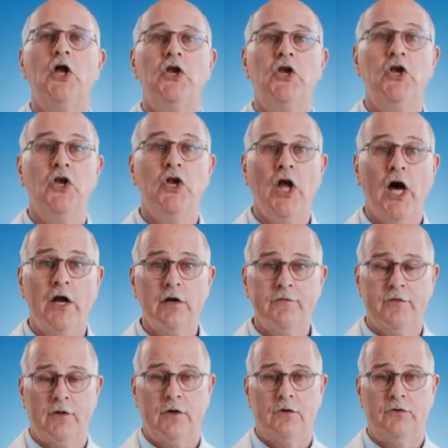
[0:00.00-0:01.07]
None of
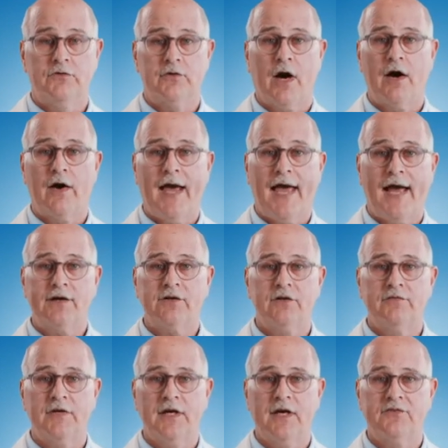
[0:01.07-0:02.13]
those are
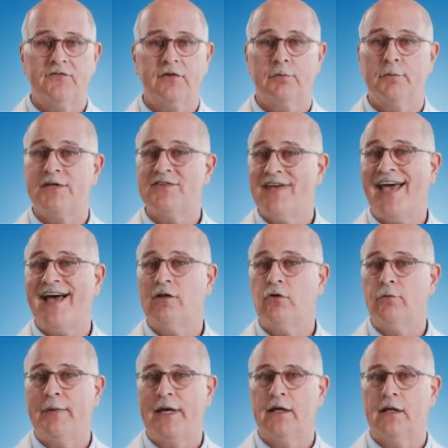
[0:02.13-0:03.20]
active against the
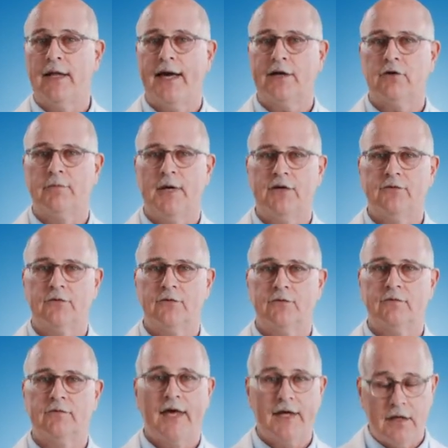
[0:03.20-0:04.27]

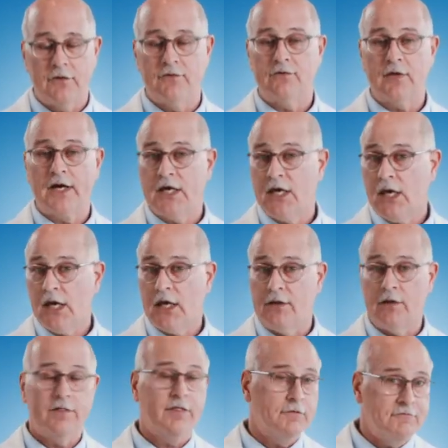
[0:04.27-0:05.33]
metallo-beta-lactamases, that is, again,
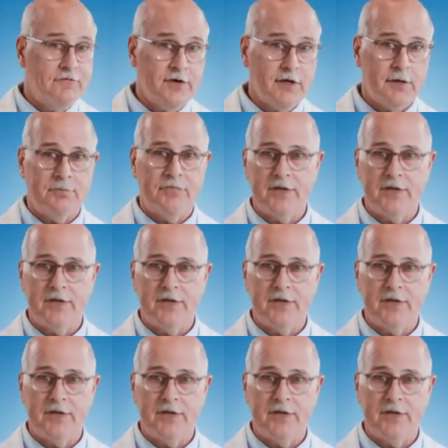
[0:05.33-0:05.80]
the VIM,